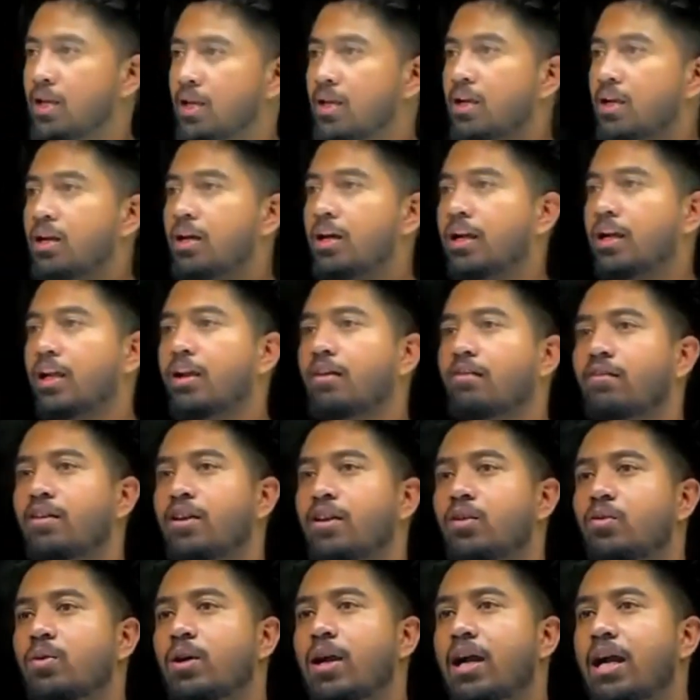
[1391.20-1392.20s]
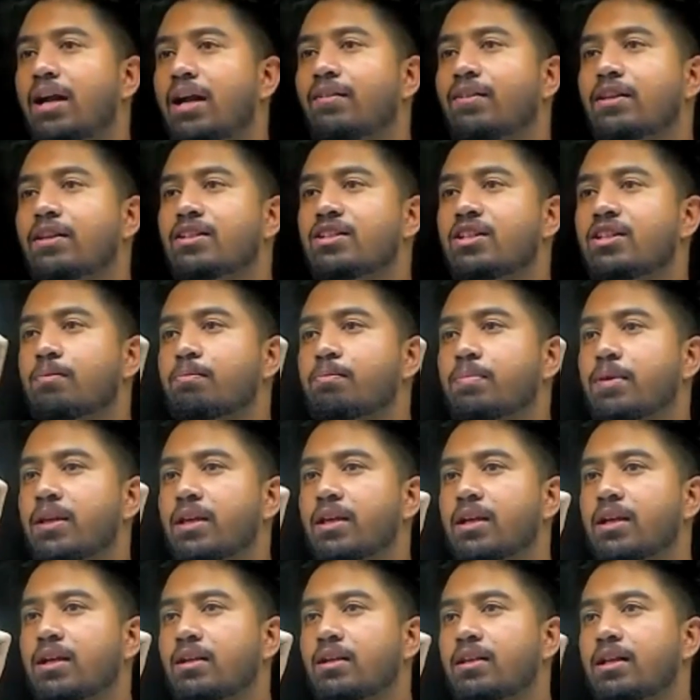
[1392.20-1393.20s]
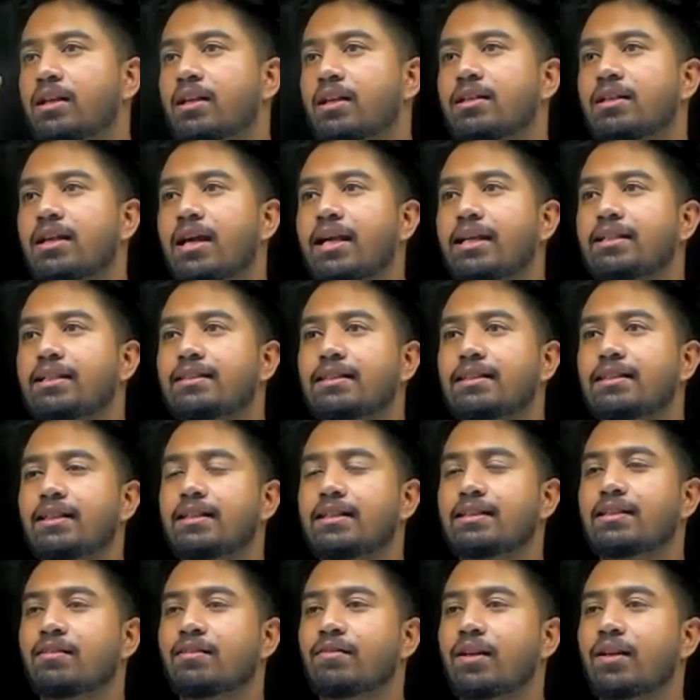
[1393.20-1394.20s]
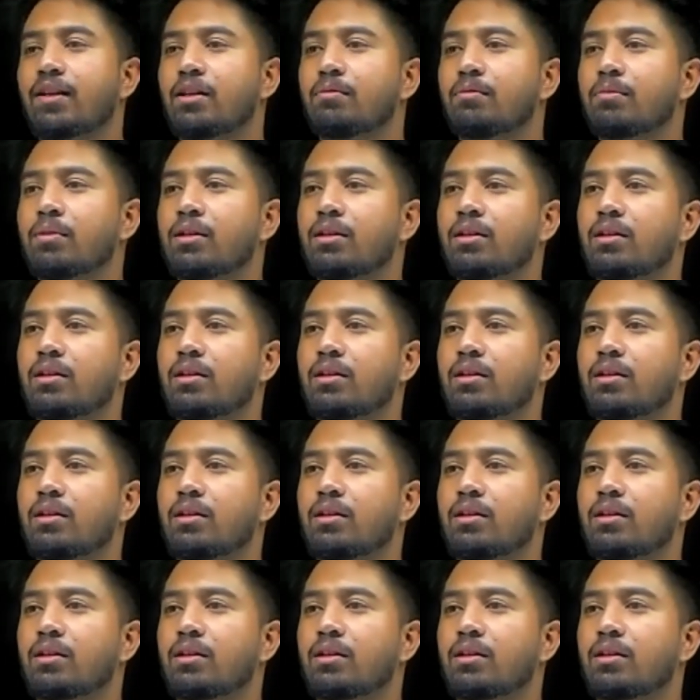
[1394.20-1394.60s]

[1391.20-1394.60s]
Okay, we do have the chip here. The IC is available.